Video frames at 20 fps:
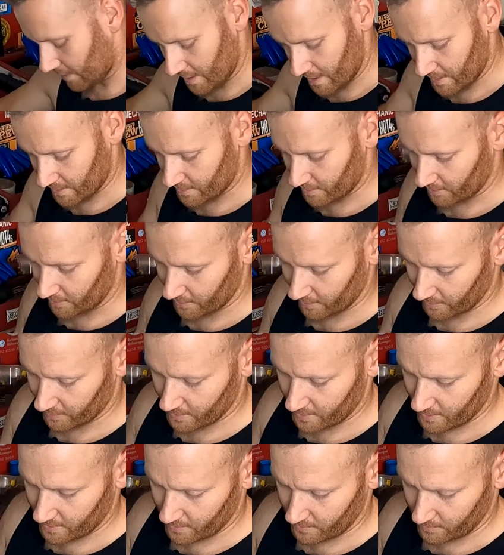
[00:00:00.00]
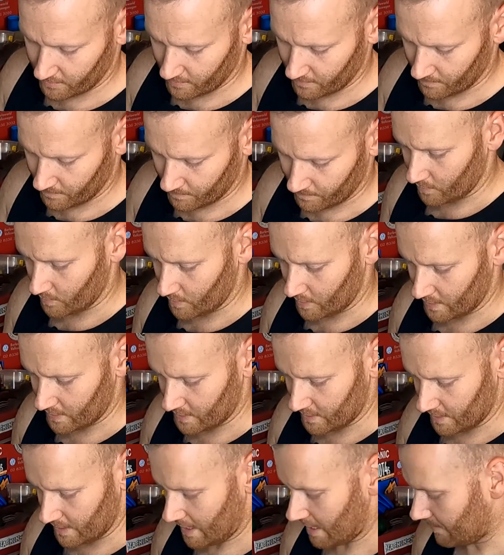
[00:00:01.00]
the outside of the seal.
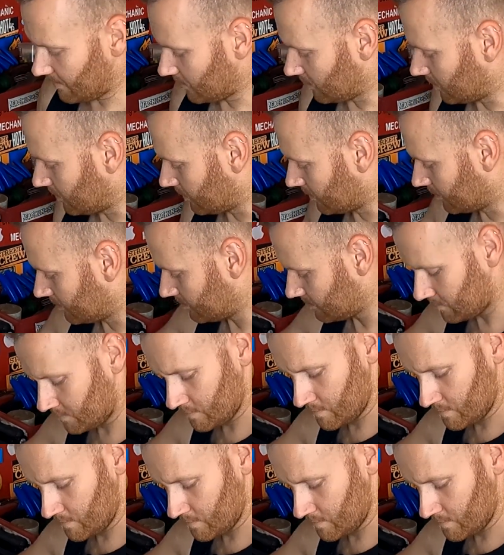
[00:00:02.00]
Once you're happy with it,